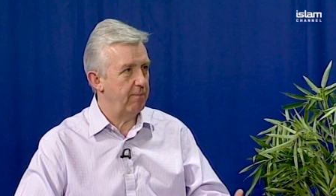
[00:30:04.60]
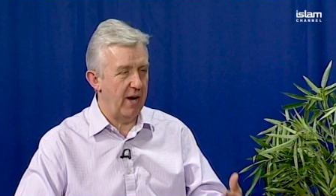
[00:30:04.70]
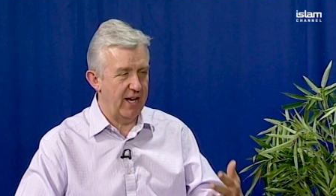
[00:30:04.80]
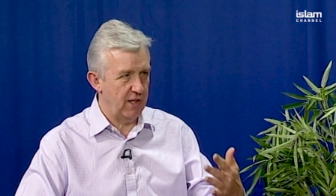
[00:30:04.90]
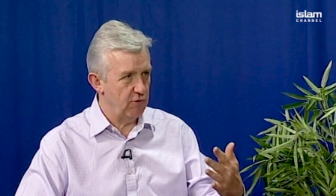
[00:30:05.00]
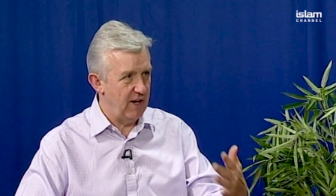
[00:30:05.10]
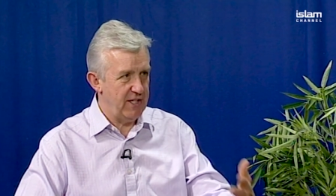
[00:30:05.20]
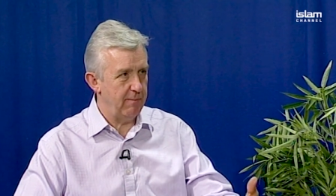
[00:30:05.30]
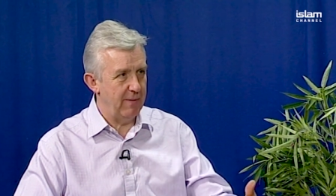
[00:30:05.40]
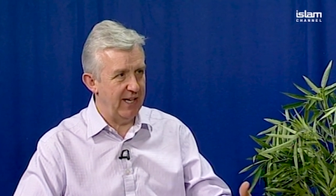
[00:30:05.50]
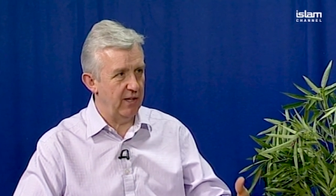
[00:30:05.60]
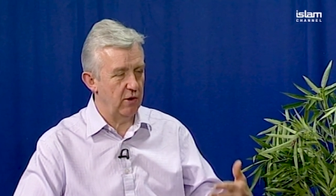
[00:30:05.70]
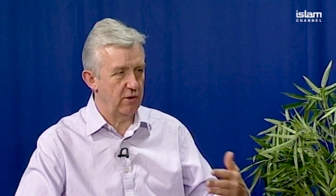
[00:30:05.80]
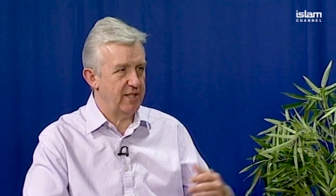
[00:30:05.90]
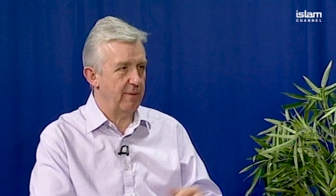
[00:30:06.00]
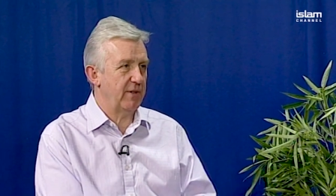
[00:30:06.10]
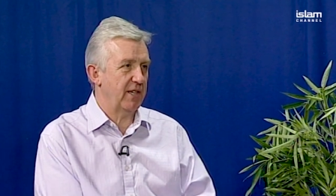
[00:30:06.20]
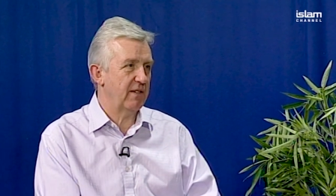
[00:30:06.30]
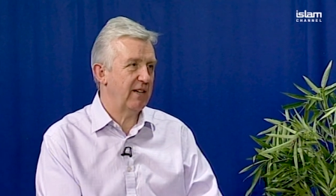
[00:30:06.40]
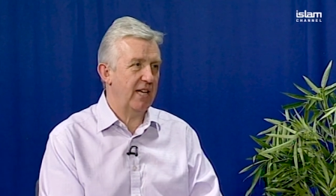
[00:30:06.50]
than buying a ready meal or
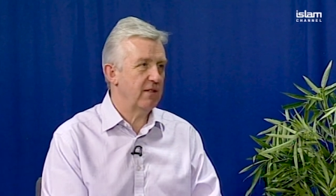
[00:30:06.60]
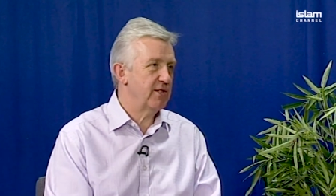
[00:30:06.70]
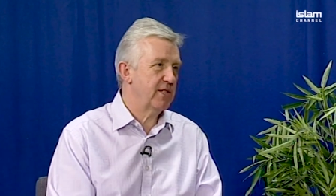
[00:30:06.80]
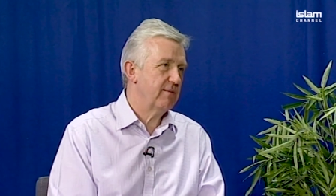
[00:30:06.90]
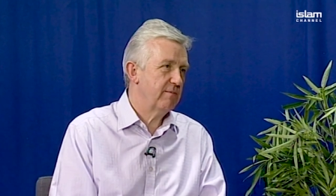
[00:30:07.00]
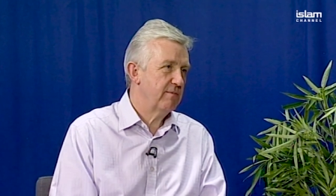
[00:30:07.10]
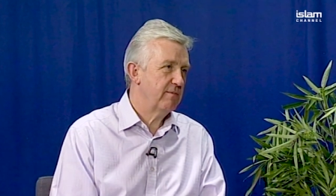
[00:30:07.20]
something else?